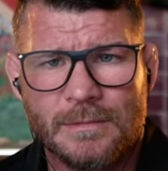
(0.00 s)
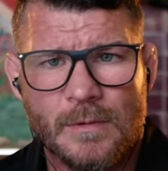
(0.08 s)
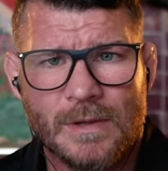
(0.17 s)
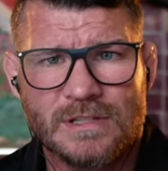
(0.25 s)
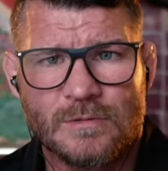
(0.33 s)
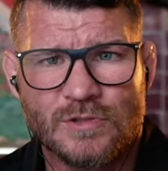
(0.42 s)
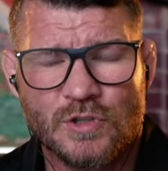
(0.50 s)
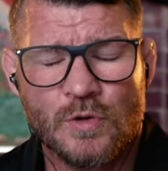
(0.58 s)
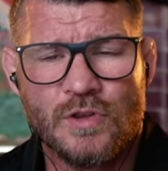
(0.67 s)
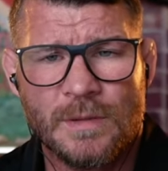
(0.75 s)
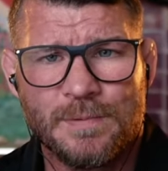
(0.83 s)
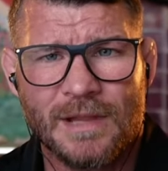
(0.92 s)
We went to a
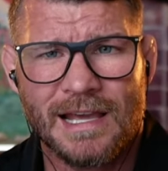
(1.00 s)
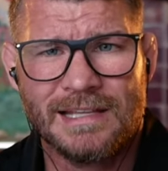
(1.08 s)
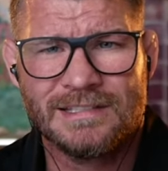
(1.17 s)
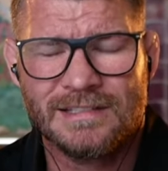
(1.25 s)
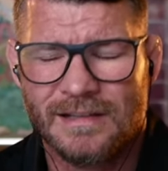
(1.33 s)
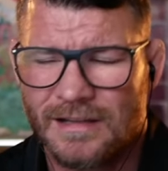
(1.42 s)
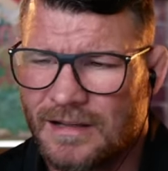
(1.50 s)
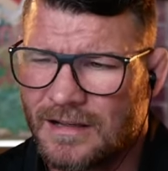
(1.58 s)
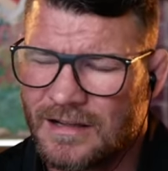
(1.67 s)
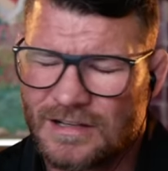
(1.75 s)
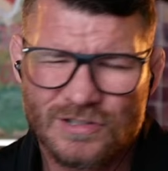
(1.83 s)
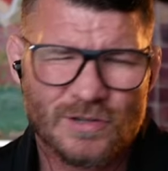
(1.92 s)
sushi place,
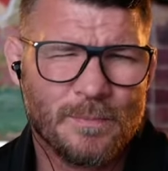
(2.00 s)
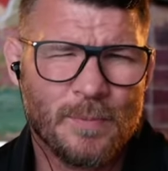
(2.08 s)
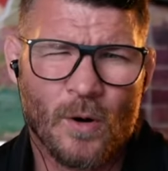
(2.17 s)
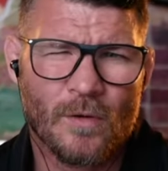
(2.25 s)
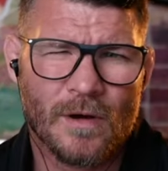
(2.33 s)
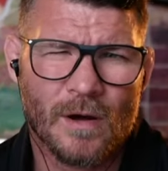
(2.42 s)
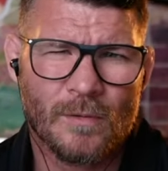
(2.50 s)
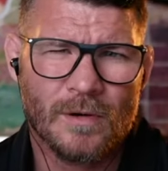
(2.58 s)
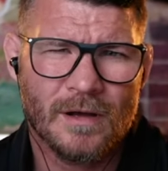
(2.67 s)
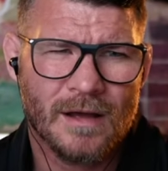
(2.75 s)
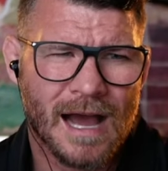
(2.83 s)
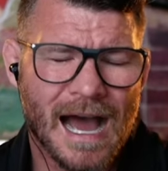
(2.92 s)
Sapporo.
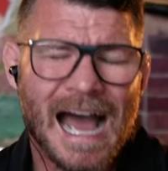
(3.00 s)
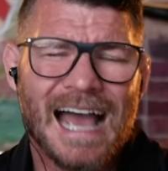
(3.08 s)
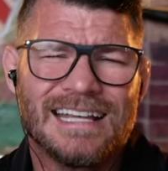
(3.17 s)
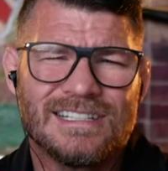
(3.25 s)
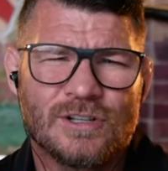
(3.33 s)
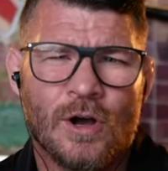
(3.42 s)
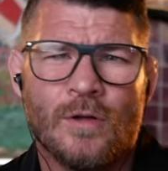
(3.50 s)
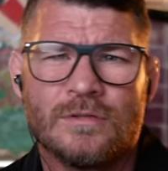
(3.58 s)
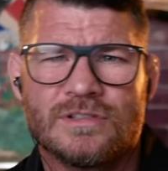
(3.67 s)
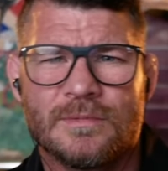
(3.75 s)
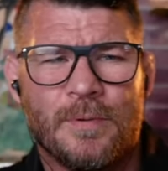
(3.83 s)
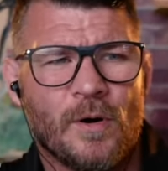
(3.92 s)
Ice cold
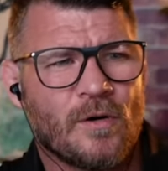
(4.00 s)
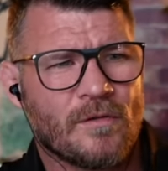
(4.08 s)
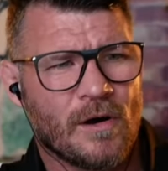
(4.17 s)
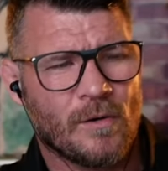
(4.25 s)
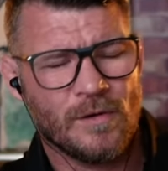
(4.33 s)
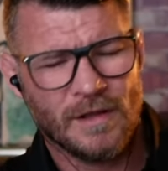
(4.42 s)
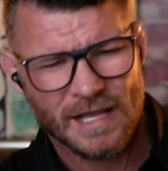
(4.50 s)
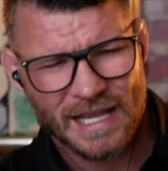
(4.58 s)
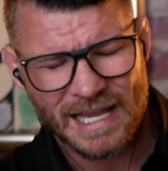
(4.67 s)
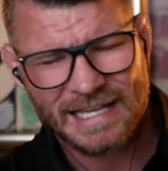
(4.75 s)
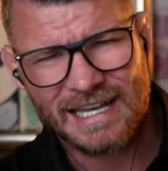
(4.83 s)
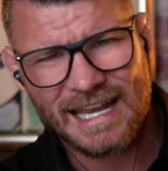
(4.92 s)
Sapporo
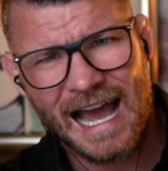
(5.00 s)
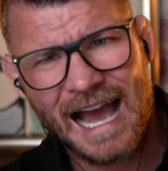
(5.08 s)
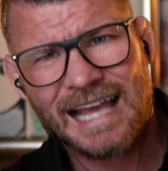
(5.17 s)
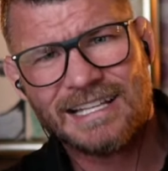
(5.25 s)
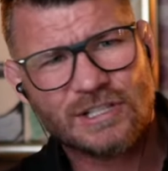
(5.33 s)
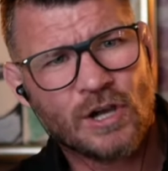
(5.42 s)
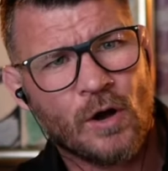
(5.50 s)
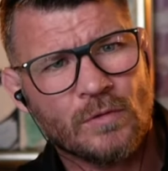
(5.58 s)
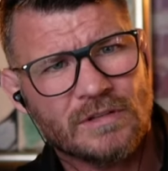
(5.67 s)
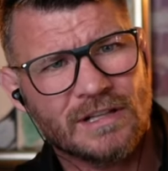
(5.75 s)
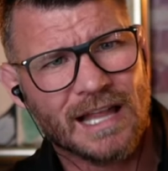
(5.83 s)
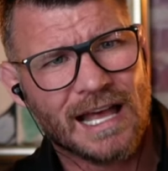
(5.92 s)
in an ice
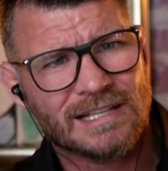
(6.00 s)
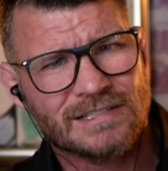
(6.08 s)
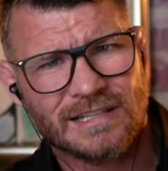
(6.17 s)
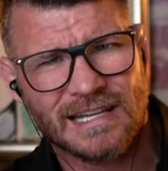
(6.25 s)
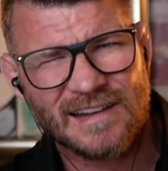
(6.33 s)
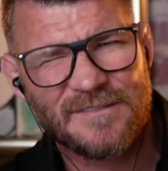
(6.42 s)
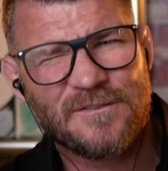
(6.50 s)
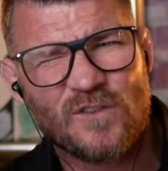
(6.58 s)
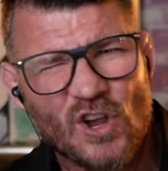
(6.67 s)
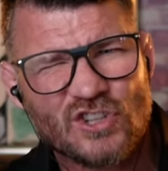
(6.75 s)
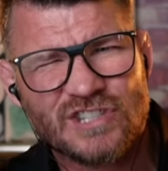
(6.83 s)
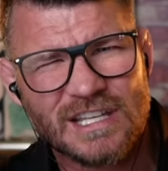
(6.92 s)
cold glass, in a
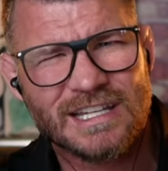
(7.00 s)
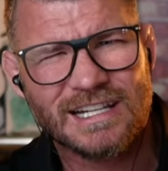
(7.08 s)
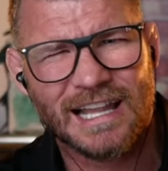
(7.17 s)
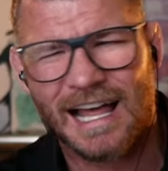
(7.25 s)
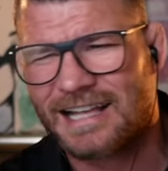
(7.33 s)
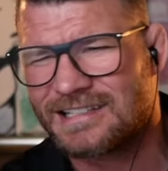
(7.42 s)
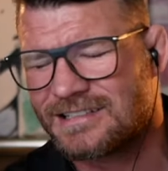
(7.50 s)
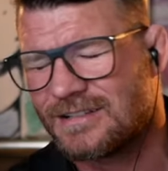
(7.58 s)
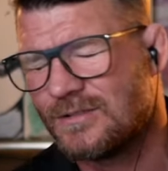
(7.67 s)
frosted glass.